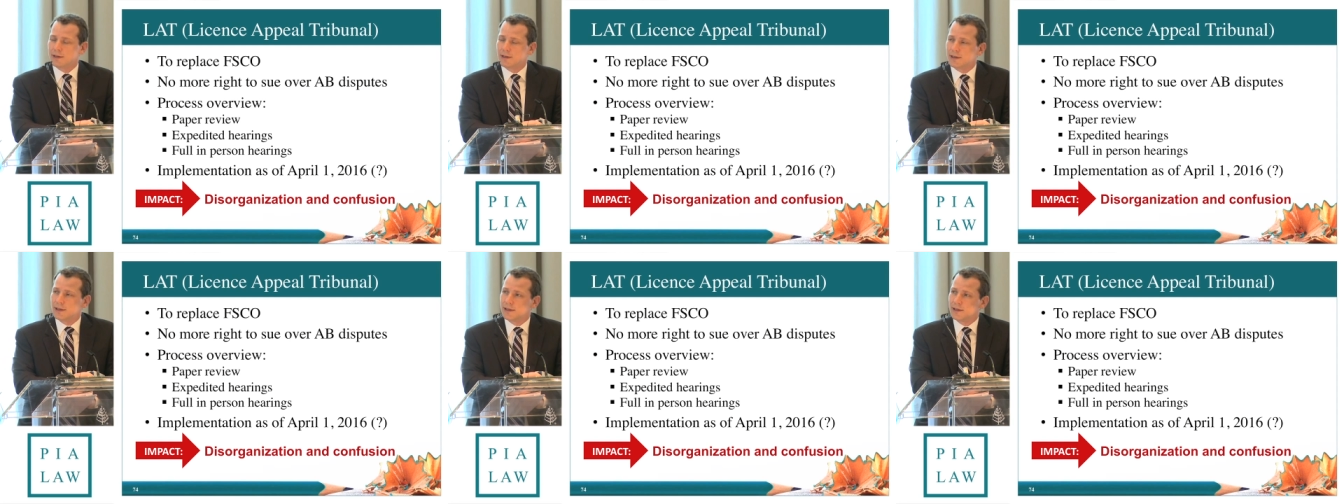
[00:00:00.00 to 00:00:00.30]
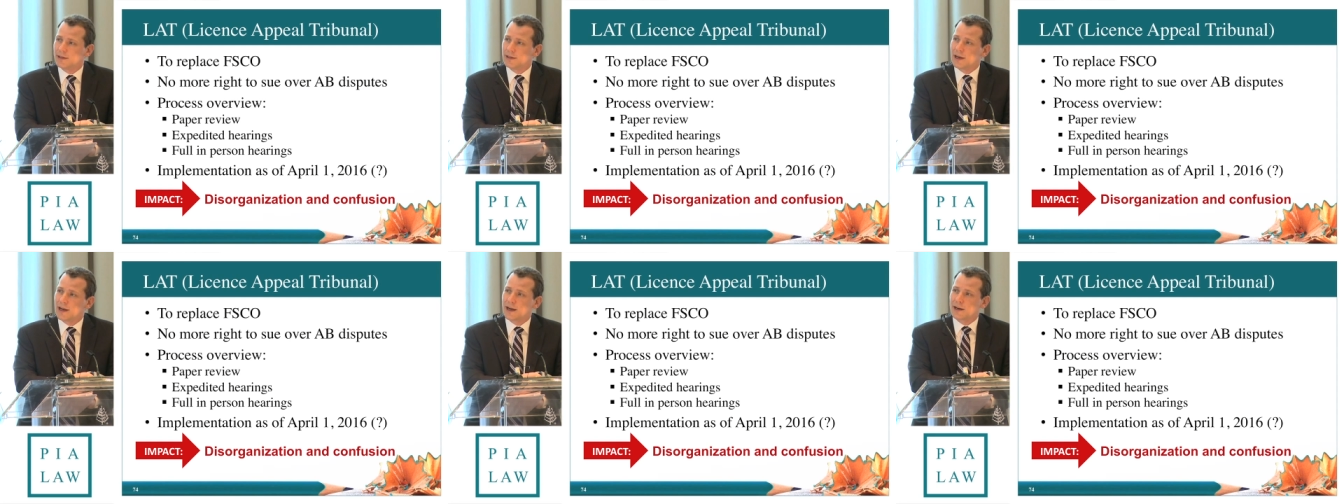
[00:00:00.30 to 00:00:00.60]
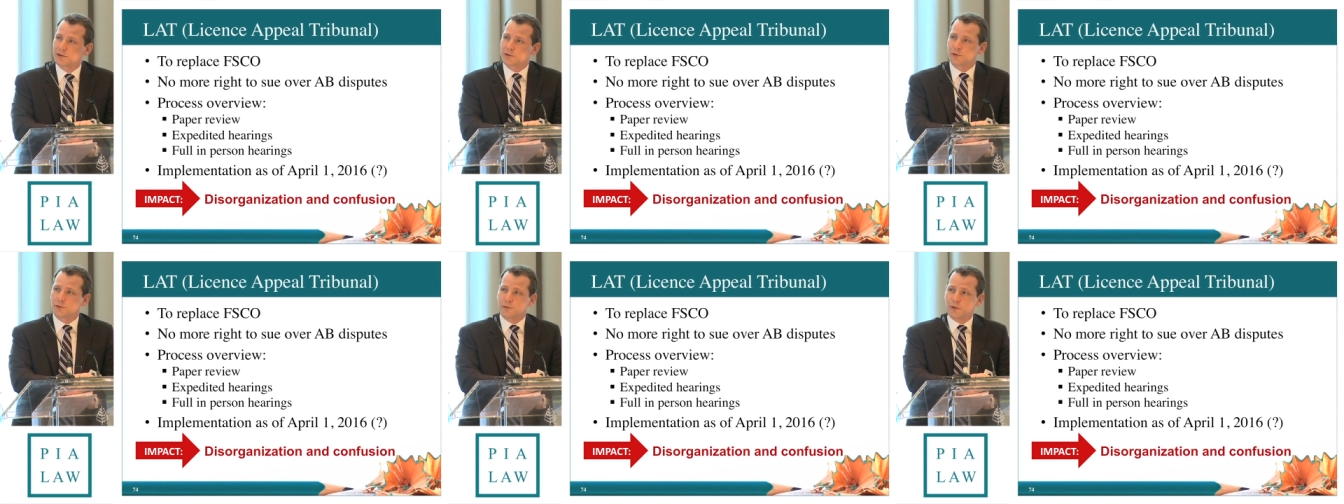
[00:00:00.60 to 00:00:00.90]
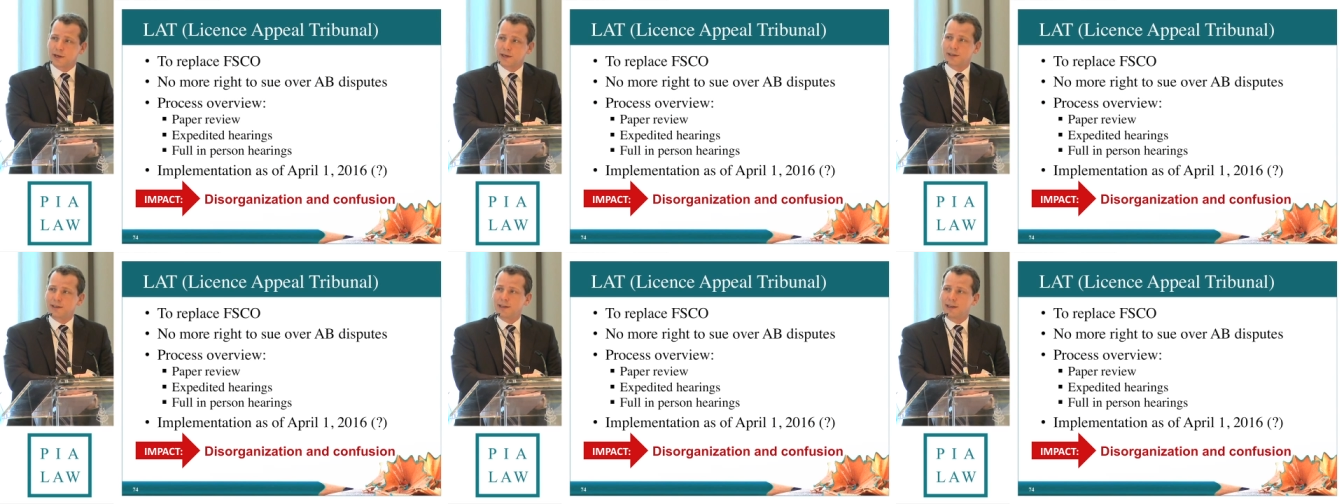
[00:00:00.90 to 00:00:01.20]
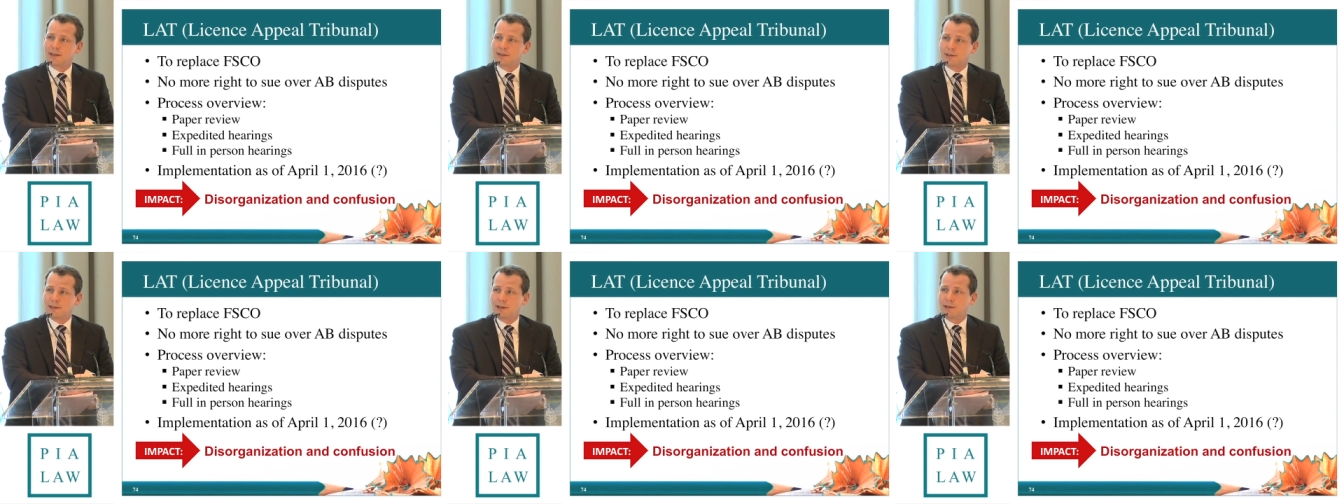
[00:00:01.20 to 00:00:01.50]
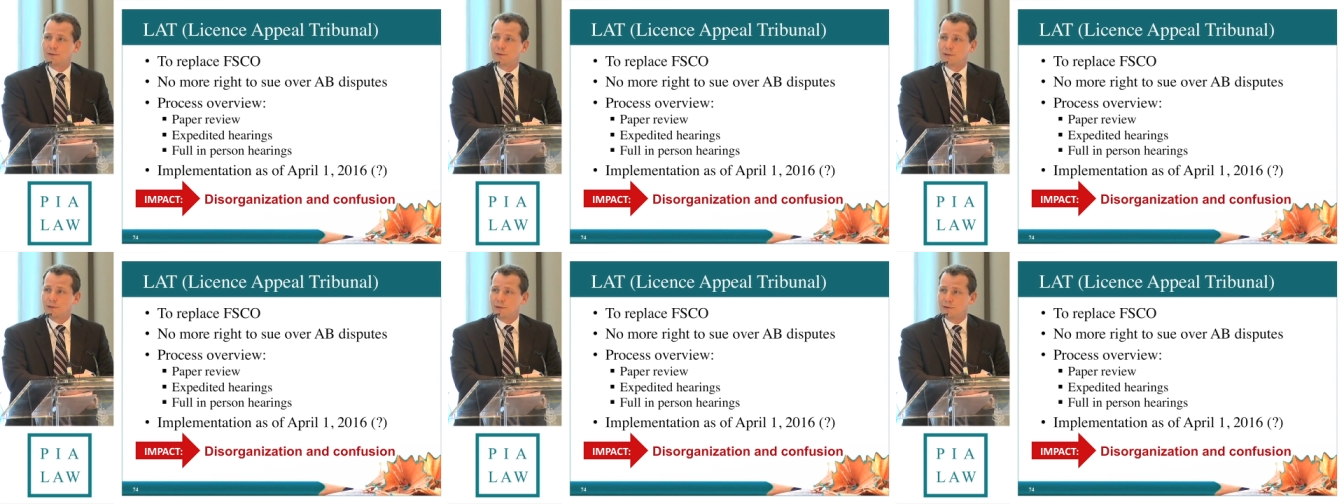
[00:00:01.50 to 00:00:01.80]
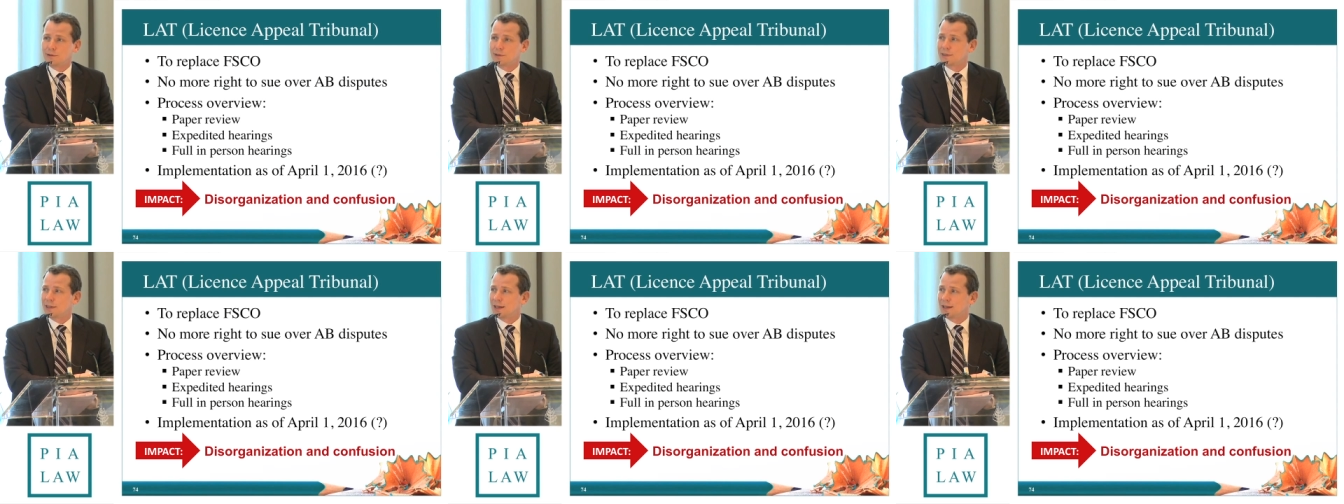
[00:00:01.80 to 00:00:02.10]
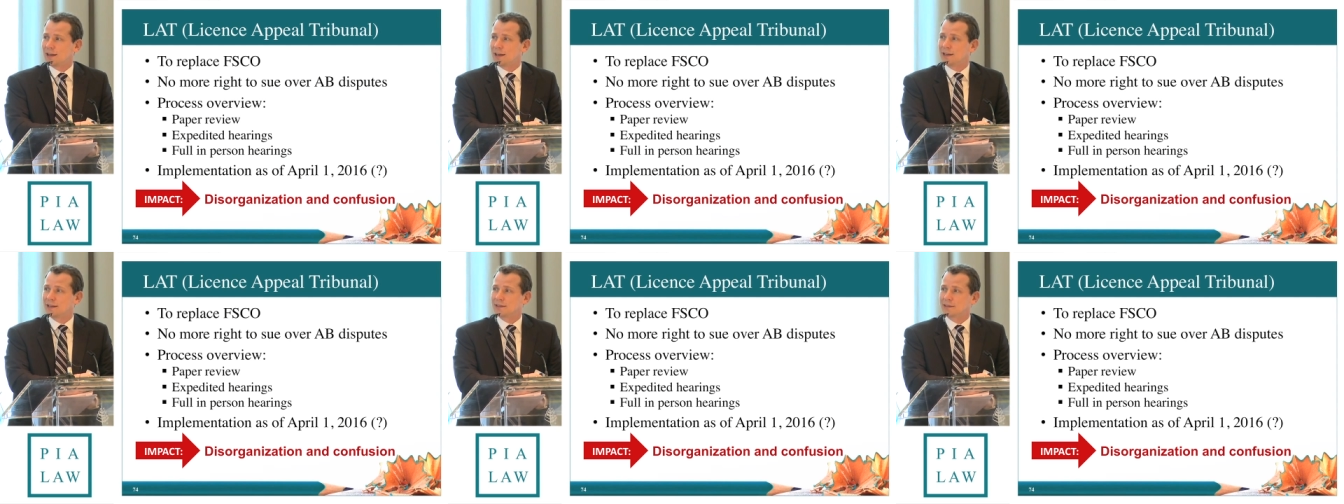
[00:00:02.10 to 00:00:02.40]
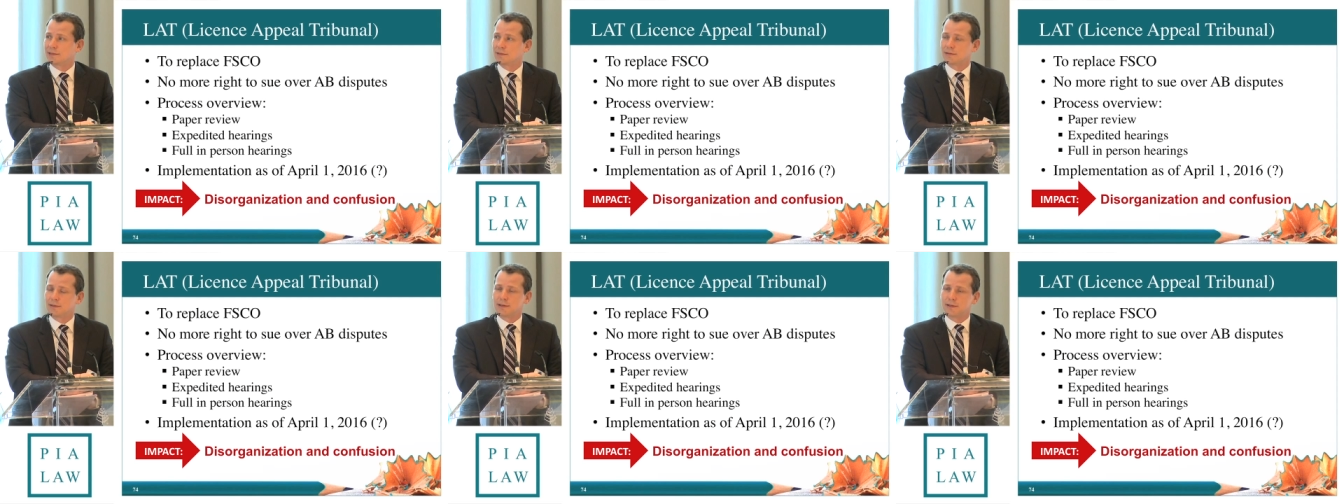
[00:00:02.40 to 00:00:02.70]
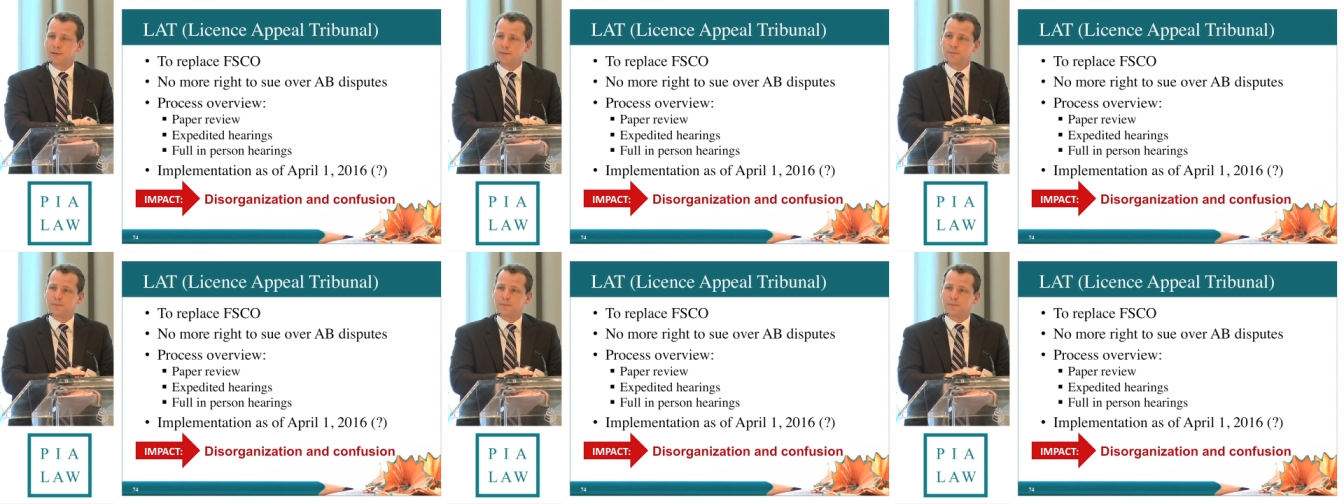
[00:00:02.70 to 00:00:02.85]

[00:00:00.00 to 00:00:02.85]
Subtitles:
actual regulation introduced that has